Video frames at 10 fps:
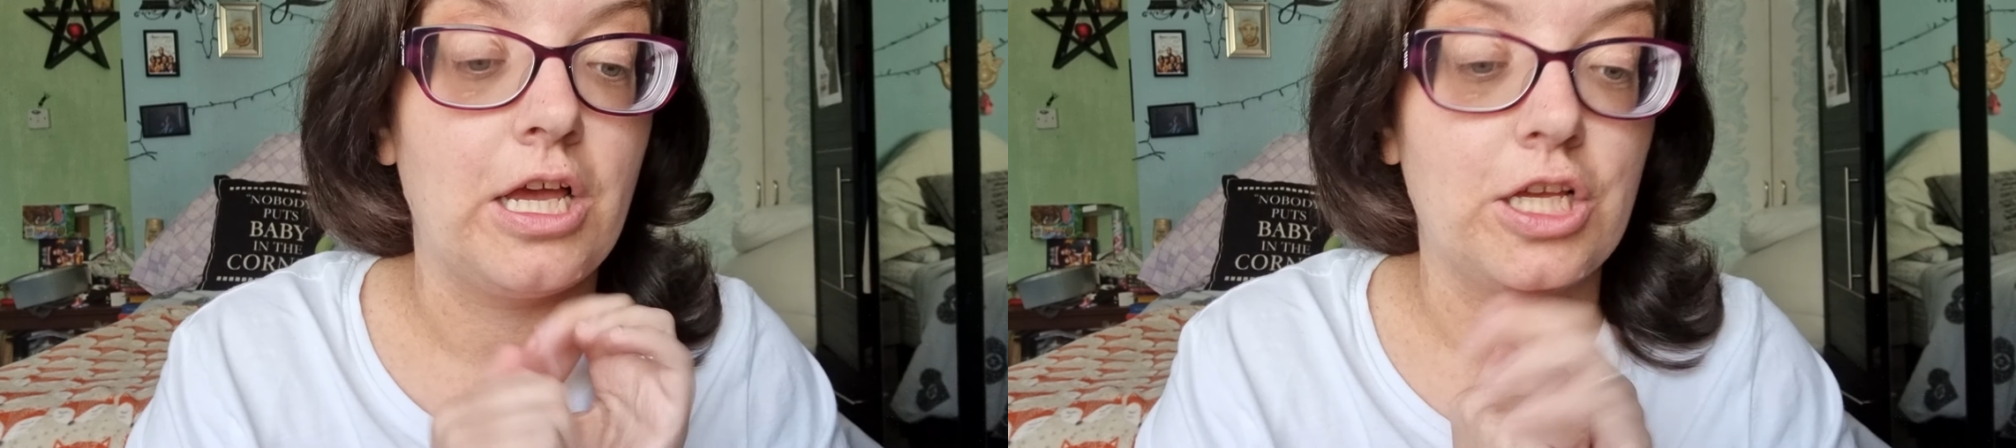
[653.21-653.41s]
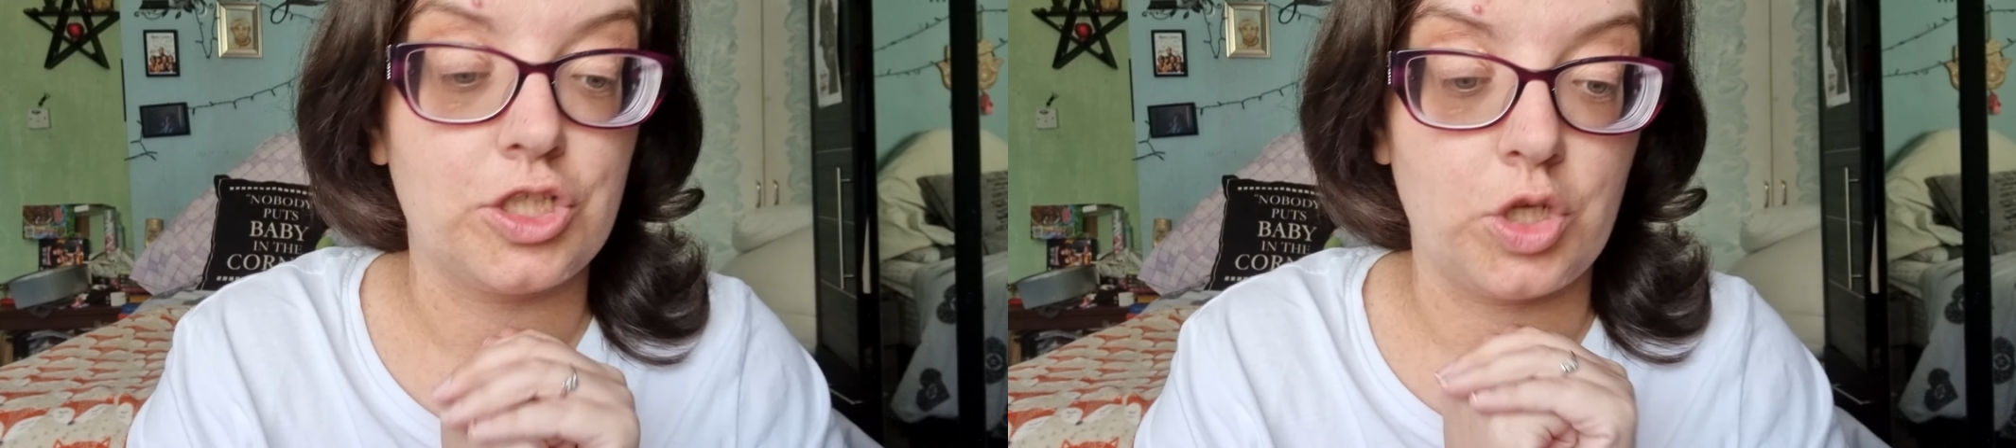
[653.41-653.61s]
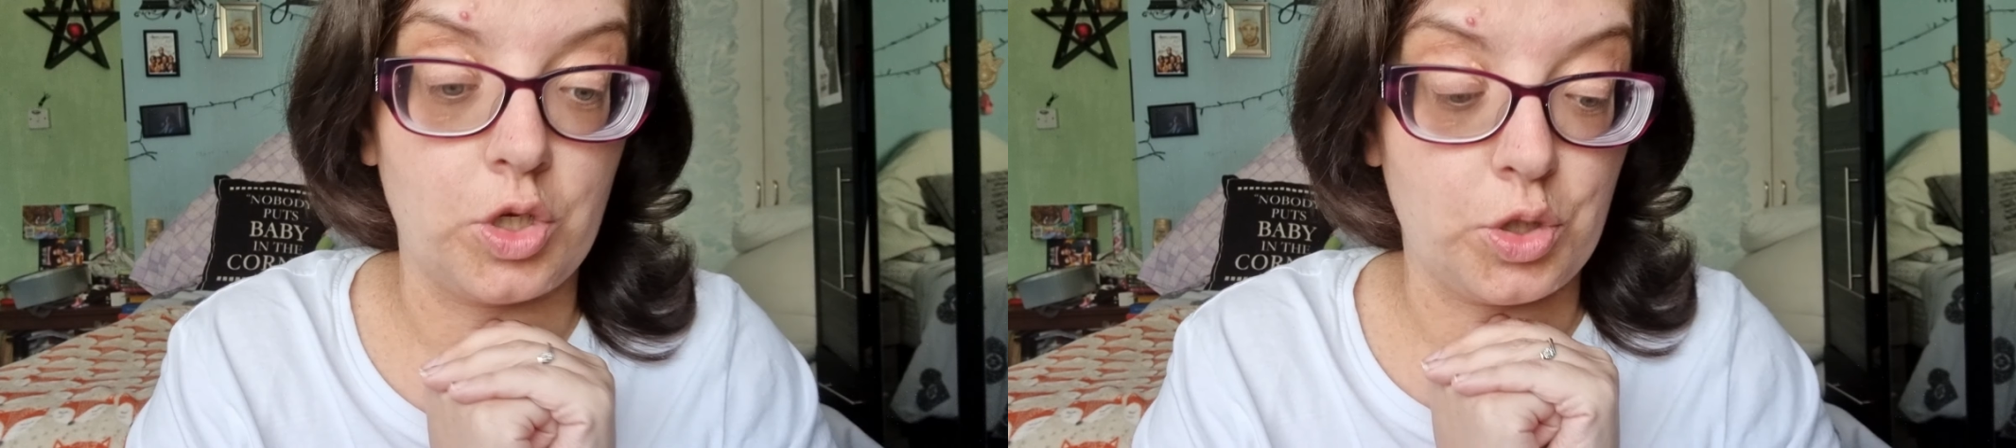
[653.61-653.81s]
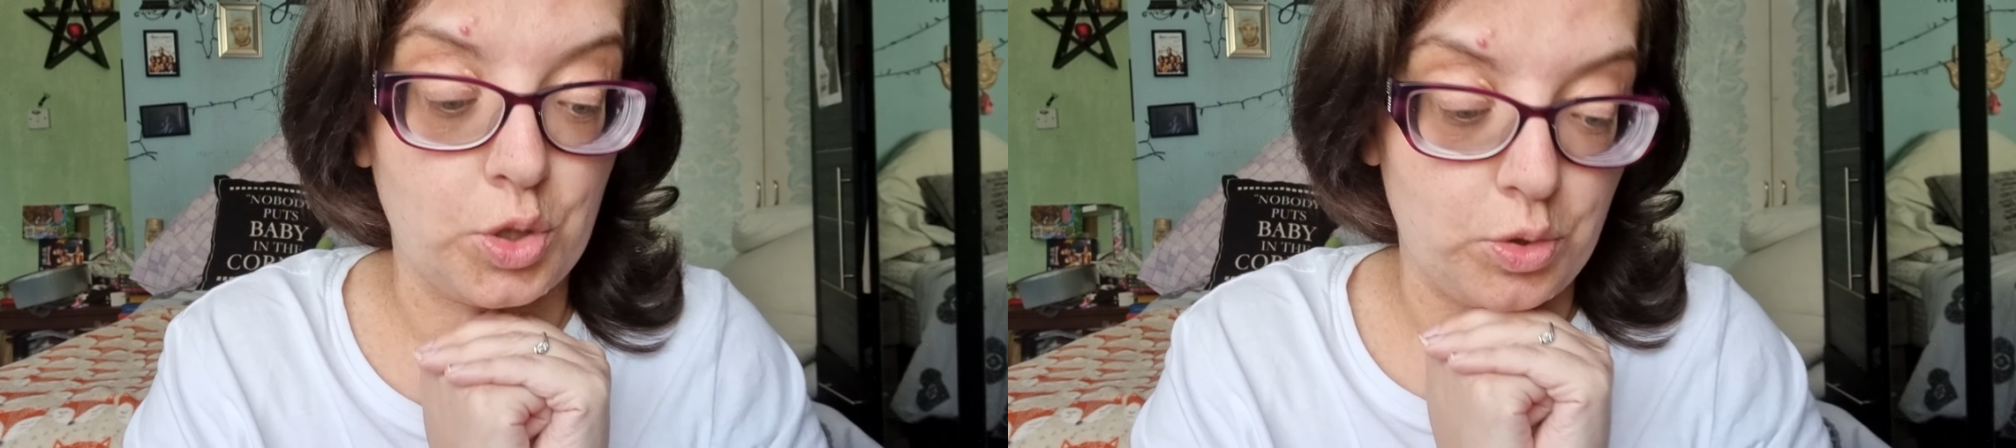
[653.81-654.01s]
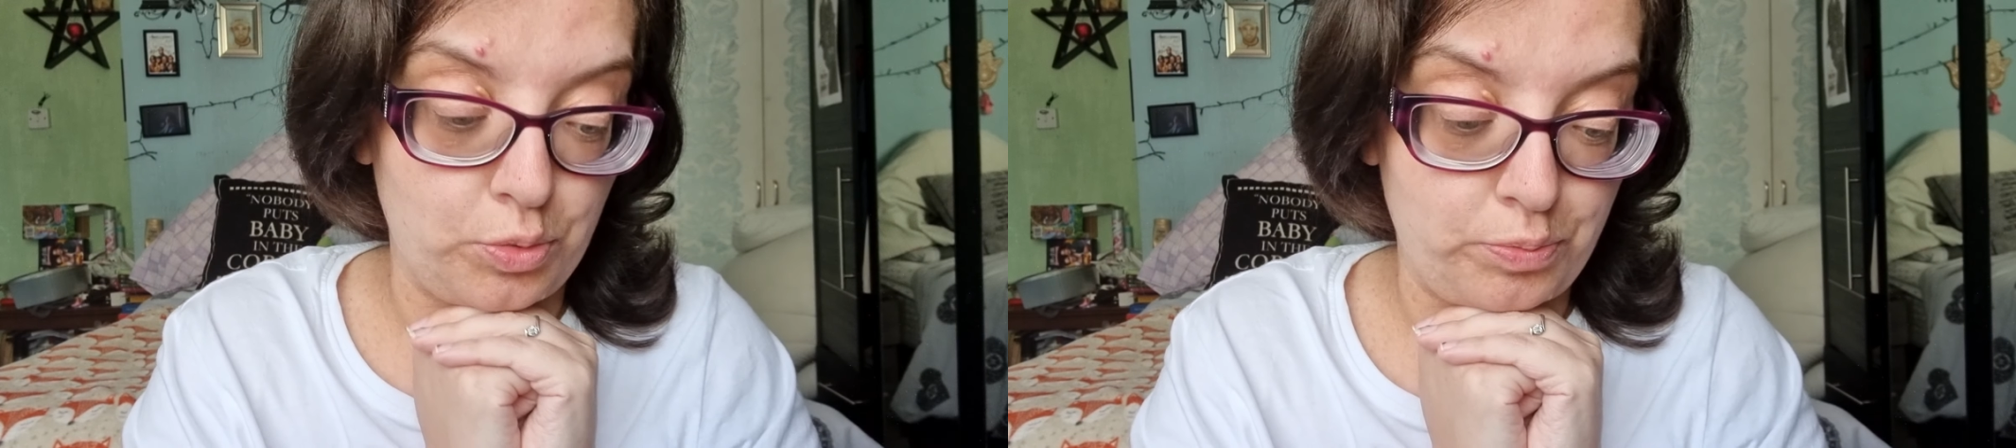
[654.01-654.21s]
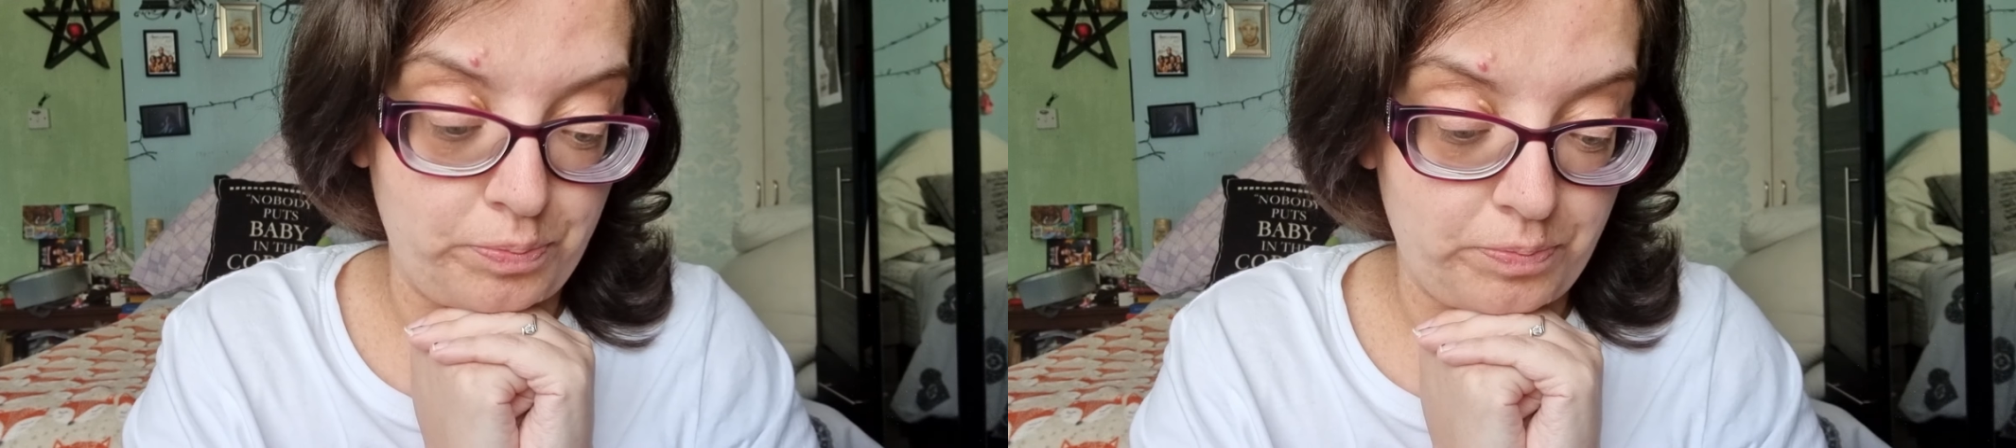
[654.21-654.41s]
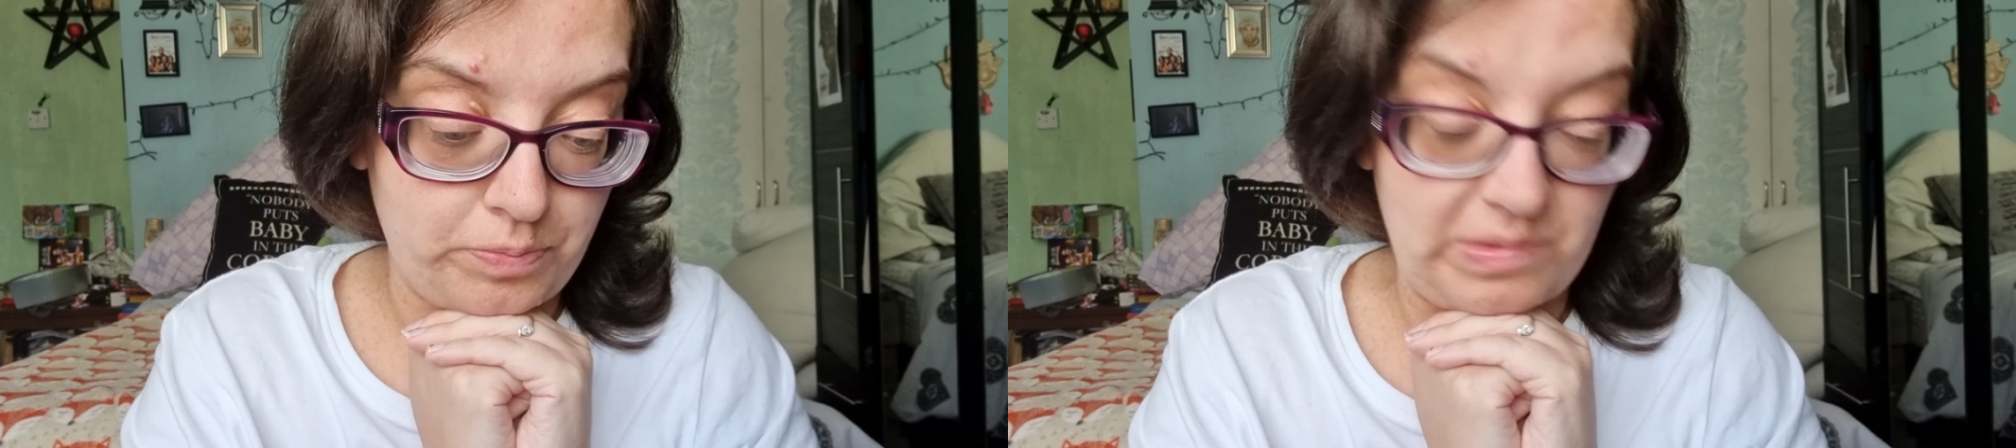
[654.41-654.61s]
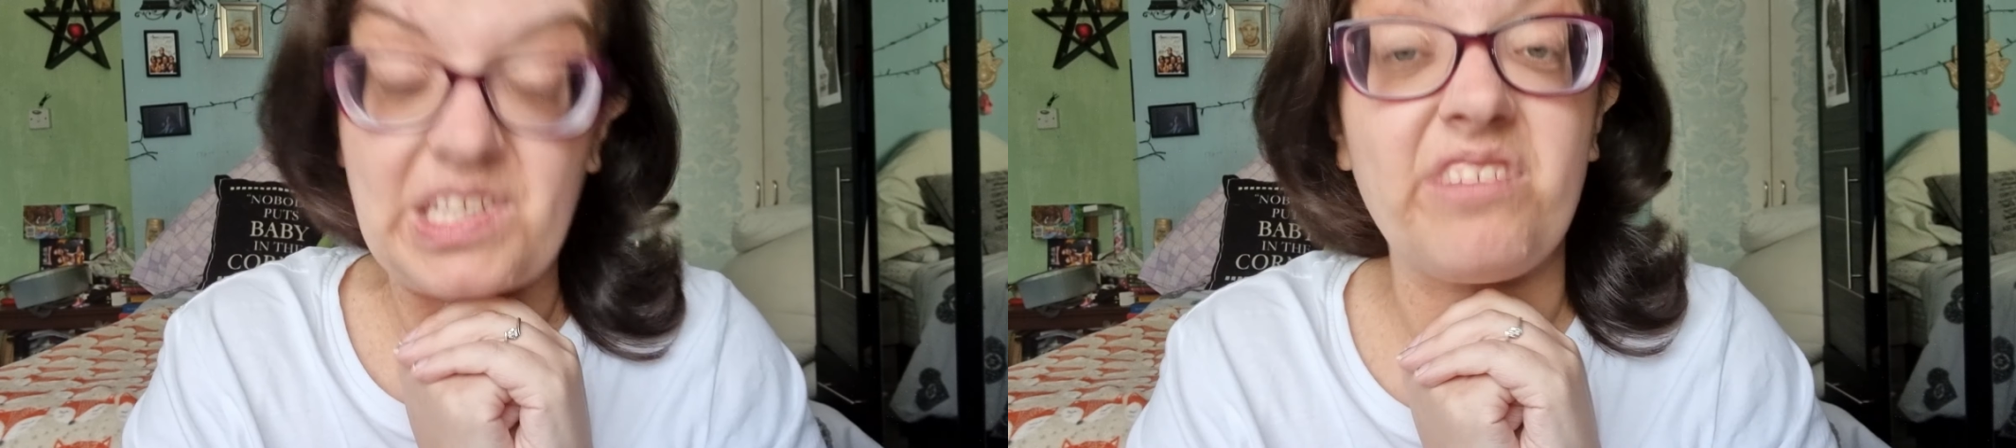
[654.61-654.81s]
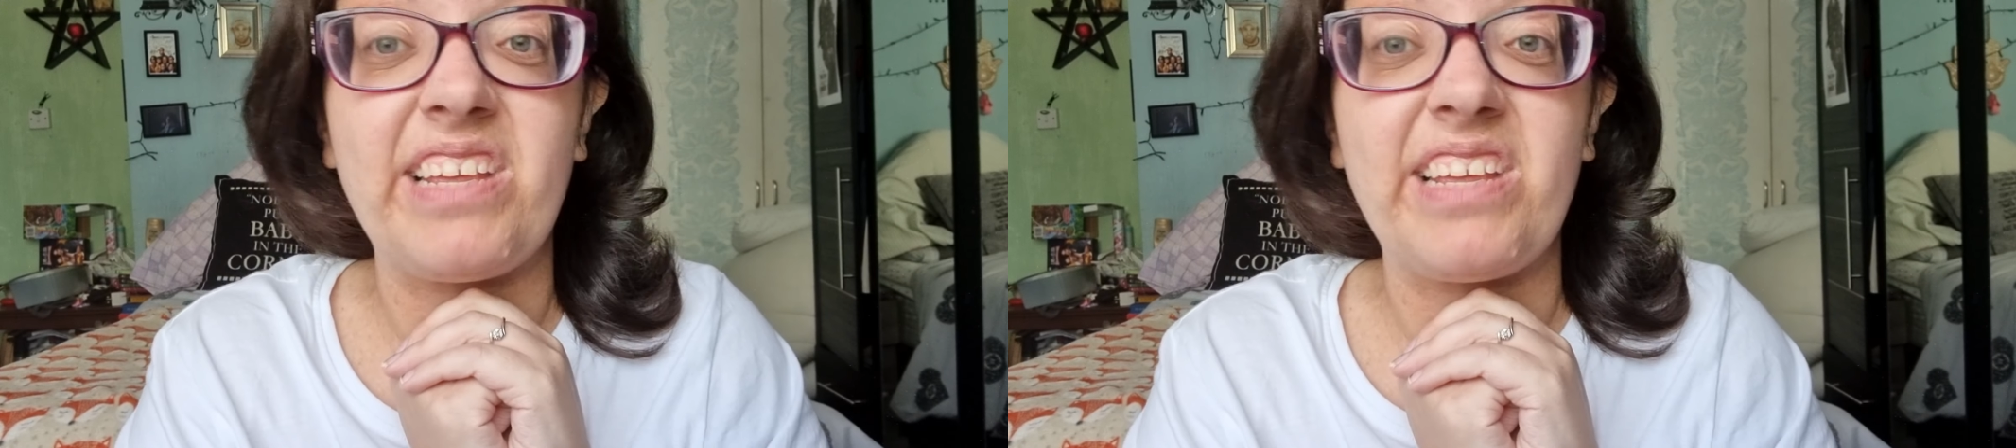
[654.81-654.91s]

So, you don't